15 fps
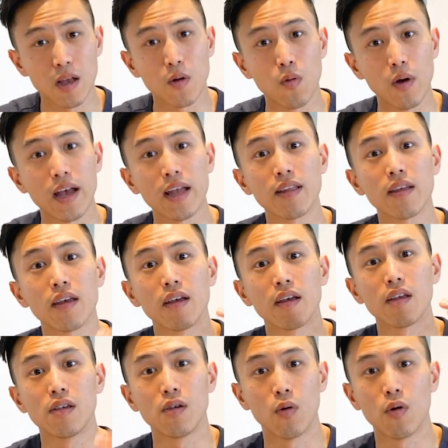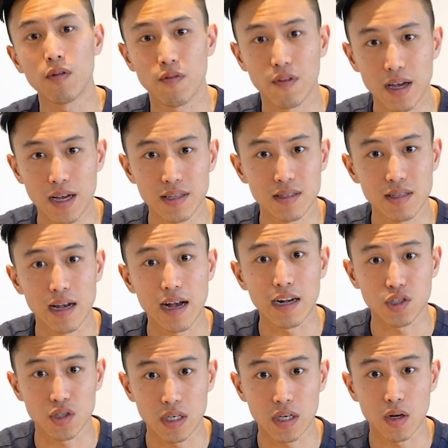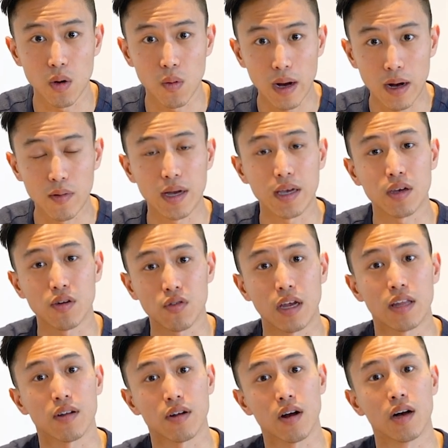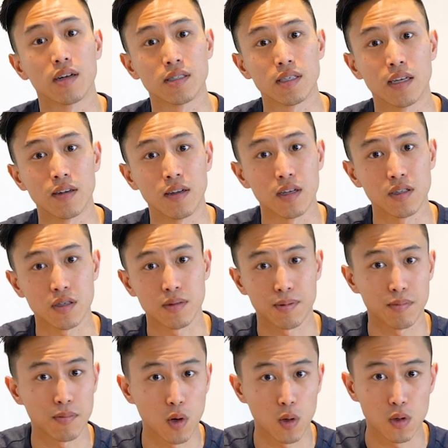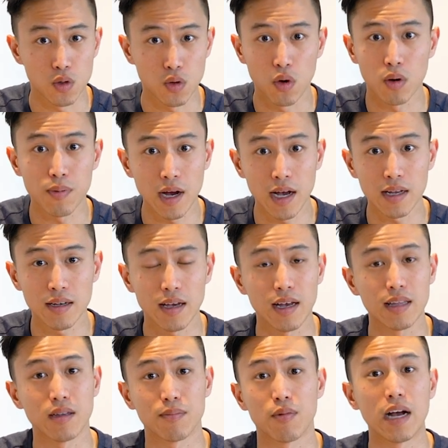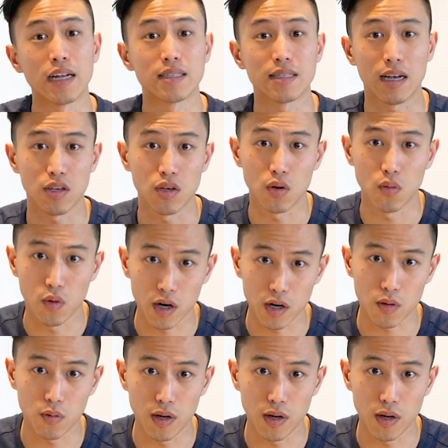when your fans actually go out and create the content to promote your brand and the brands that you work